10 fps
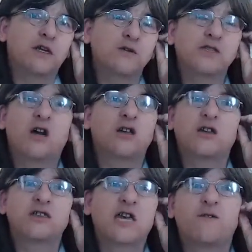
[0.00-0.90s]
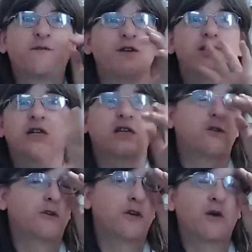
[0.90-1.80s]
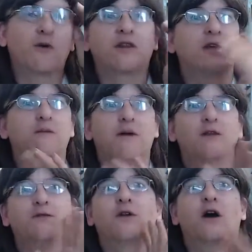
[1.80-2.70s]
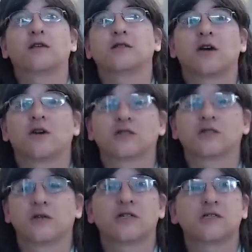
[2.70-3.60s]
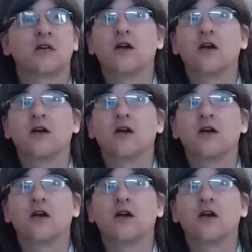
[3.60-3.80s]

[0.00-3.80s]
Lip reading: So officially, you don't know anything about the Flying Scotsman because